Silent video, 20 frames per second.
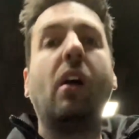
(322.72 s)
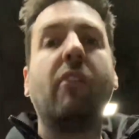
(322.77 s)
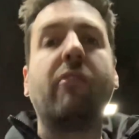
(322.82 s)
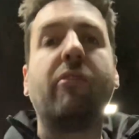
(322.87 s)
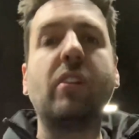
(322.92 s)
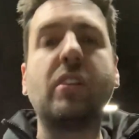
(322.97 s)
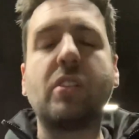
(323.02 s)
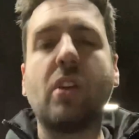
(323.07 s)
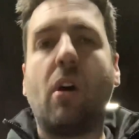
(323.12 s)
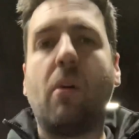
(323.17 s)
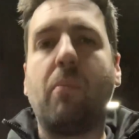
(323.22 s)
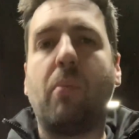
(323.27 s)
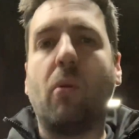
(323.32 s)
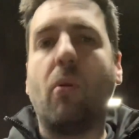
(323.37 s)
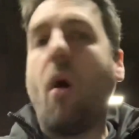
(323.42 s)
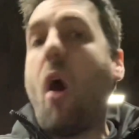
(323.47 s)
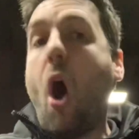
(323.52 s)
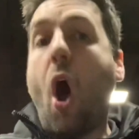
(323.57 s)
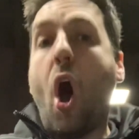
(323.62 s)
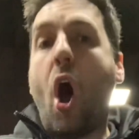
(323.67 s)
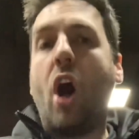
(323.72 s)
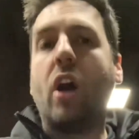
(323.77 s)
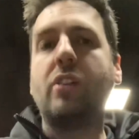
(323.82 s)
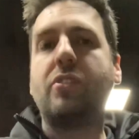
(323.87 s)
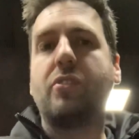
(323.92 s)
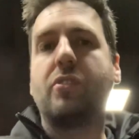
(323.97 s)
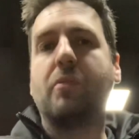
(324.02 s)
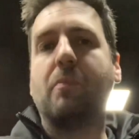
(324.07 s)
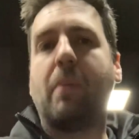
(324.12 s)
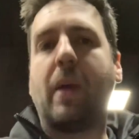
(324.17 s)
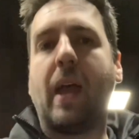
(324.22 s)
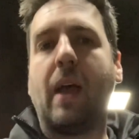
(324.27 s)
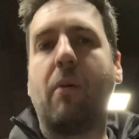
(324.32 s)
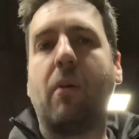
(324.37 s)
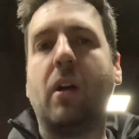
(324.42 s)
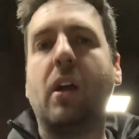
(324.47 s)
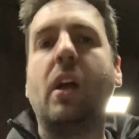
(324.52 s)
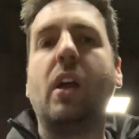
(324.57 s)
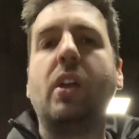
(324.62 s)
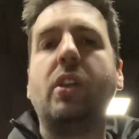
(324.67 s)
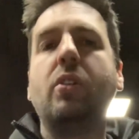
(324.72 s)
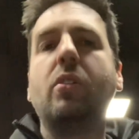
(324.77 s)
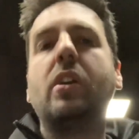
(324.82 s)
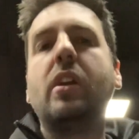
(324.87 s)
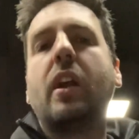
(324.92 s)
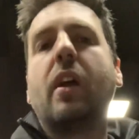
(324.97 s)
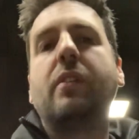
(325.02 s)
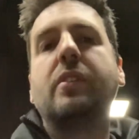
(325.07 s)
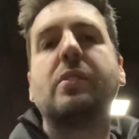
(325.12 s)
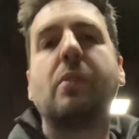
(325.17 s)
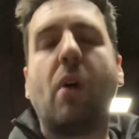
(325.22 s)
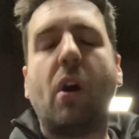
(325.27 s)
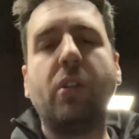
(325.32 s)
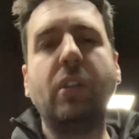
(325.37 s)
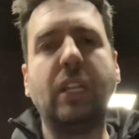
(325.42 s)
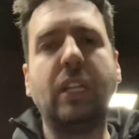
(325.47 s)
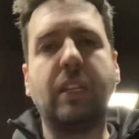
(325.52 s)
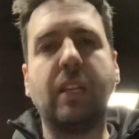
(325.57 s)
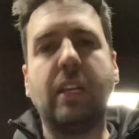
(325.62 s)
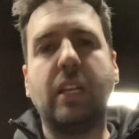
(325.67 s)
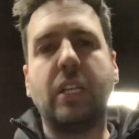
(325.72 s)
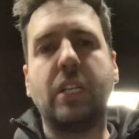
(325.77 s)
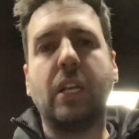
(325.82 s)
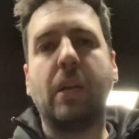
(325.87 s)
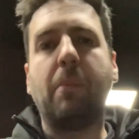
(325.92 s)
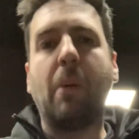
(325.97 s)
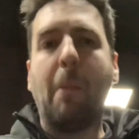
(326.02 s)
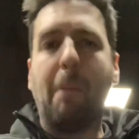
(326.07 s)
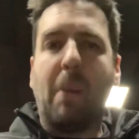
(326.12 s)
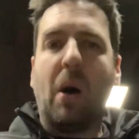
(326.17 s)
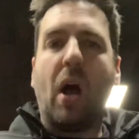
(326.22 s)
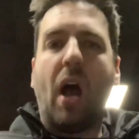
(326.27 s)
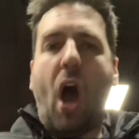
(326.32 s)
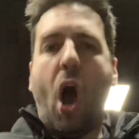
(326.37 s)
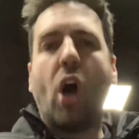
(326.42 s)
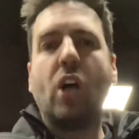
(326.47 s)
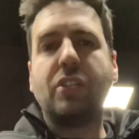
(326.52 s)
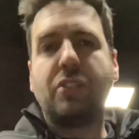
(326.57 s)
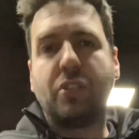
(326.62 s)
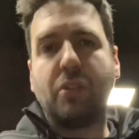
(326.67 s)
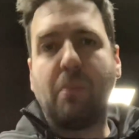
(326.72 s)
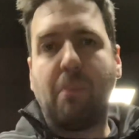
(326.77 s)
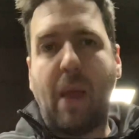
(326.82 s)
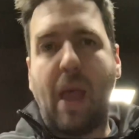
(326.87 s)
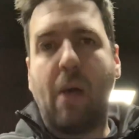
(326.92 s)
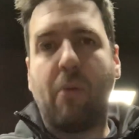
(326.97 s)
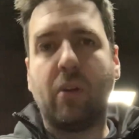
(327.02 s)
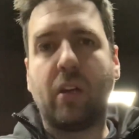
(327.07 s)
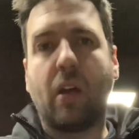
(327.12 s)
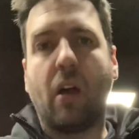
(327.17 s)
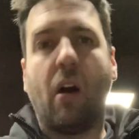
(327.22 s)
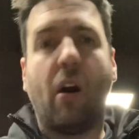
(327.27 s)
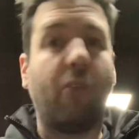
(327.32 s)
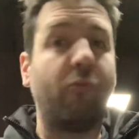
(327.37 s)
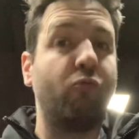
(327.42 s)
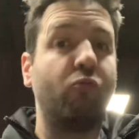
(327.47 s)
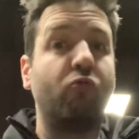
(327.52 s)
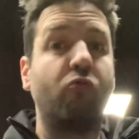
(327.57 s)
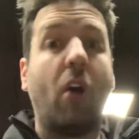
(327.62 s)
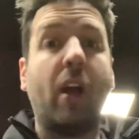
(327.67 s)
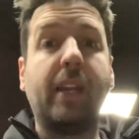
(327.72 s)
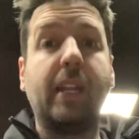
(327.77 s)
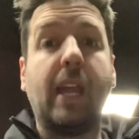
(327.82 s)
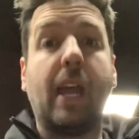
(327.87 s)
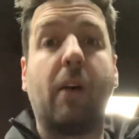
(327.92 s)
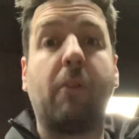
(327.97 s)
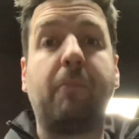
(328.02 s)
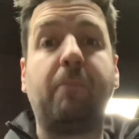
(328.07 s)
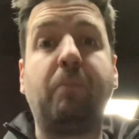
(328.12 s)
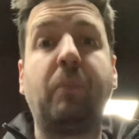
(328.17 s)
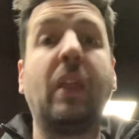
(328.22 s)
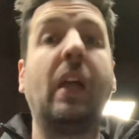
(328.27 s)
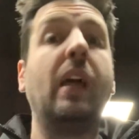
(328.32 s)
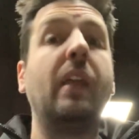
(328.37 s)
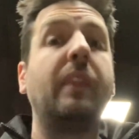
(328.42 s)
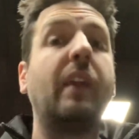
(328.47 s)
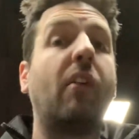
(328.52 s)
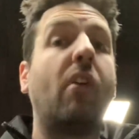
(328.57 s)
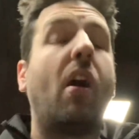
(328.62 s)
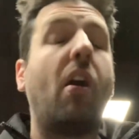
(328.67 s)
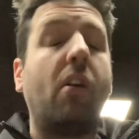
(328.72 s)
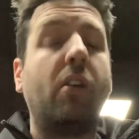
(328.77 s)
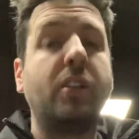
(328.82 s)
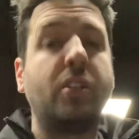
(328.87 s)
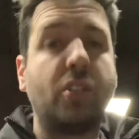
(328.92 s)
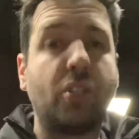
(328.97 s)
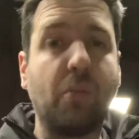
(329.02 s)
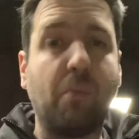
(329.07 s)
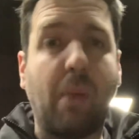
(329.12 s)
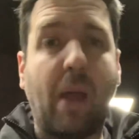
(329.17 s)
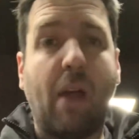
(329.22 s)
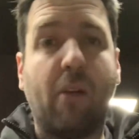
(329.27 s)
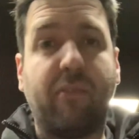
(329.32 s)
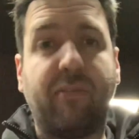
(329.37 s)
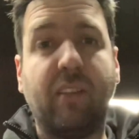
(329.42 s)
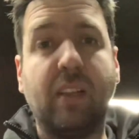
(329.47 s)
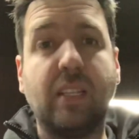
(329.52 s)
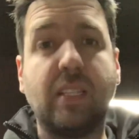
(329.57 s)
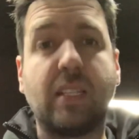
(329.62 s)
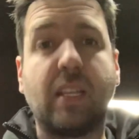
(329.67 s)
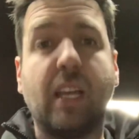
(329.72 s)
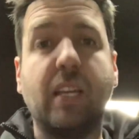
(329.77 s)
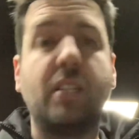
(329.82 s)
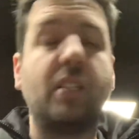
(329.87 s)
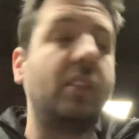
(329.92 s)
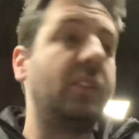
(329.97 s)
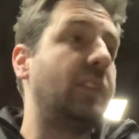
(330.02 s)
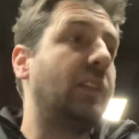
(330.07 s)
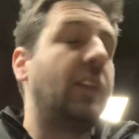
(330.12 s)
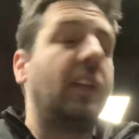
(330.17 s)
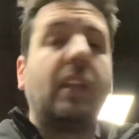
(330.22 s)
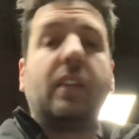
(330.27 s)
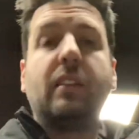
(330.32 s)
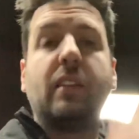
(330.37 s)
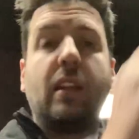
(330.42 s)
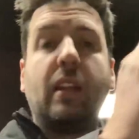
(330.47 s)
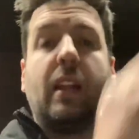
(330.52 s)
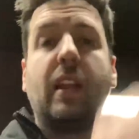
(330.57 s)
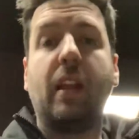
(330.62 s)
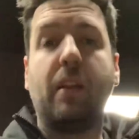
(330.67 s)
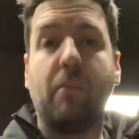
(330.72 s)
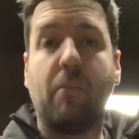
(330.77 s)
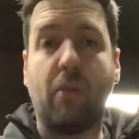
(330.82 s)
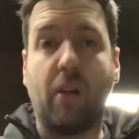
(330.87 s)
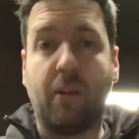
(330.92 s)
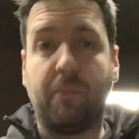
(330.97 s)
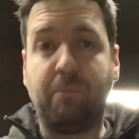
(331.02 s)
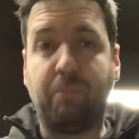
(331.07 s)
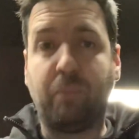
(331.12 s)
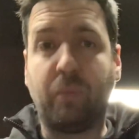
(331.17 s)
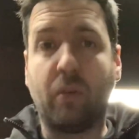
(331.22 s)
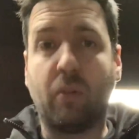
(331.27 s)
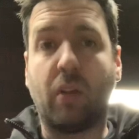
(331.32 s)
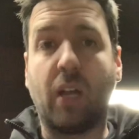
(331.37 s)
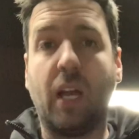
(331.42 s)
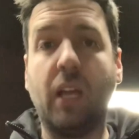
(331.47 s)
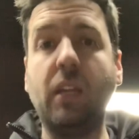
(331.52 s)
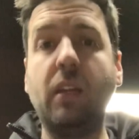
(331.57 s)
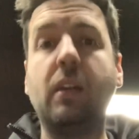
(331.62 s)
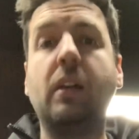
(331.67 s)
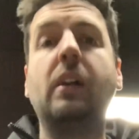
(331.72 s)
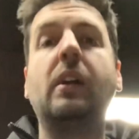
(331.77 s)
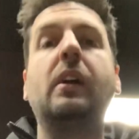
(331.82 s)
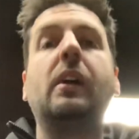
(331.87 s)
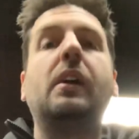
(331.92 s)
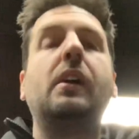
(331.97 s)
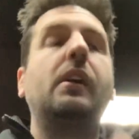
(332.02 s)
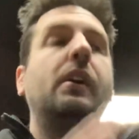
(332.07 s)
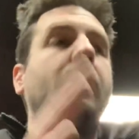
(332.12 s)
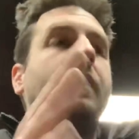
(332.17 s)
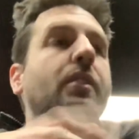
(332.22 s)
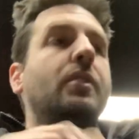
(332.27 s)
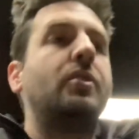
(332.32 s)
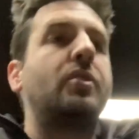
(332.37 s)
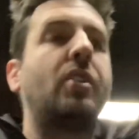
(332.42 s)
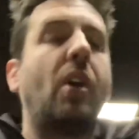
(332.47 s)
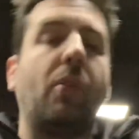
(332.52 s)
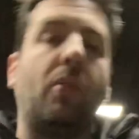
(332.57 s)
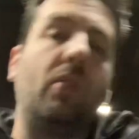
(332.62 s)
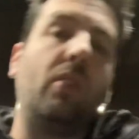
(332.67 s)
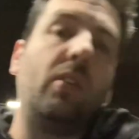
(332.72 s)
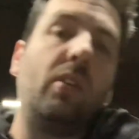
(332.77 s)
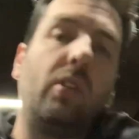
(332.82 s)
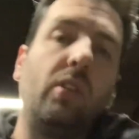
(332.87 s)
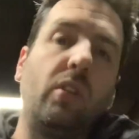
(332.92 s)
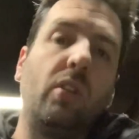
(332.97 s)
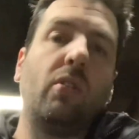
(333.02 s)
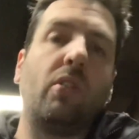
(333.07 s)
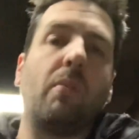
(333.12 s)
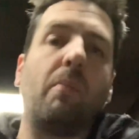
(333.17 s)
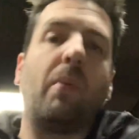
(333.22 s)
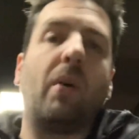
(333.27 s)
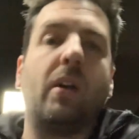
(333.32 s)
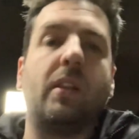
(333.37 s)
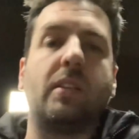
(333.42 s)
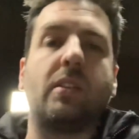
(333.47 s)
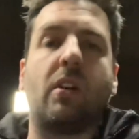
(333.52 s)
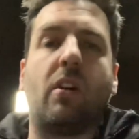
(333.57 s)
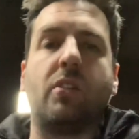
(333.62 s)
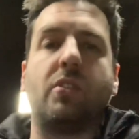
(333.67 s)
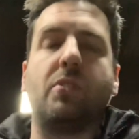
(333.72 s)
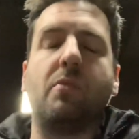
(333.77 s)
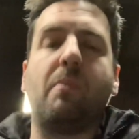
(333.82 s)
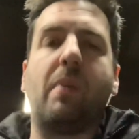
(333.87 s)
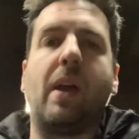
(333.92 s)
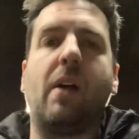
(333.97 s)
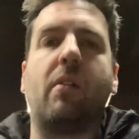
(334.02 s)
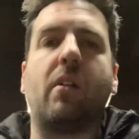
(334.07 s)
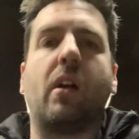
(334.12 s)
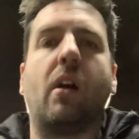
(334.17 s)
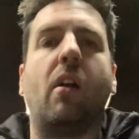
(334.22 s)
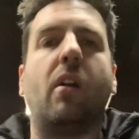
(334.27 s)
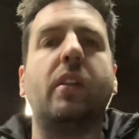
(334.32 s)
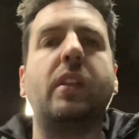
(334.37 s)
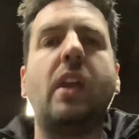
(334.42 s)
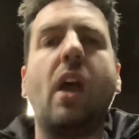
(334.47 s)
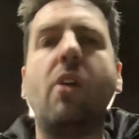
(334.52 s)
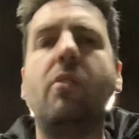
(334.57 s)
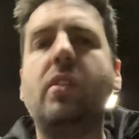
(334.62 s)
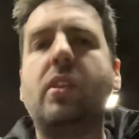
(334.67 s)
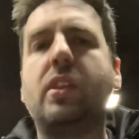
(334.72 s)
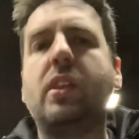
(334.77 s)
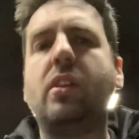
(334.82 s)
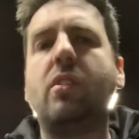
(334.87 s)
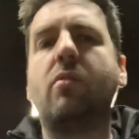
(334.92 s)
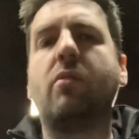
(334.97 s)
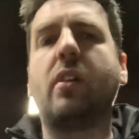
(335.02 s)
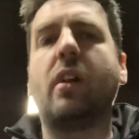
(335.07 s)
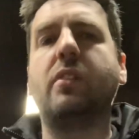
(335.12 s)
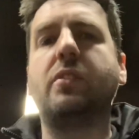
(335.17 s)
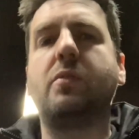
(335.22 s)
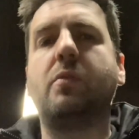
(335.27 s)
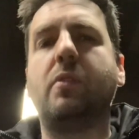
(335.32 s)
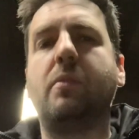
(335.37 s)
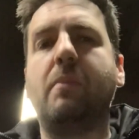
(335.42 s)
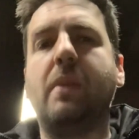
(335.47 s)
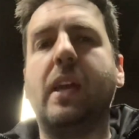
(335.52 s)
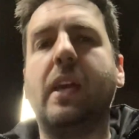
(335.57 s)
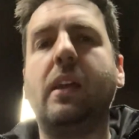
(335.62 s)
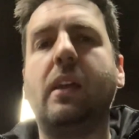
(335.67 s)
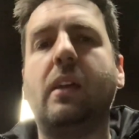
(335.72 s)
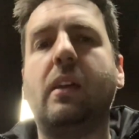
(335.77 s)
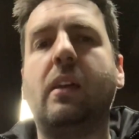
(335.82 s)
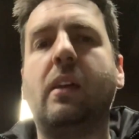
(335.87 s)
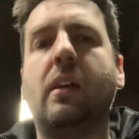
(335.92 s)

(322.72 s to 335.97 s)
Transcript: For example, hydrogen power. You can go into a Honda dealership and buy a hydrogen power car right now. There are hydrogen power filling stations in London and Edinburgh, okay? So, you can buy this hydrogen power car and the only thing you're going to emit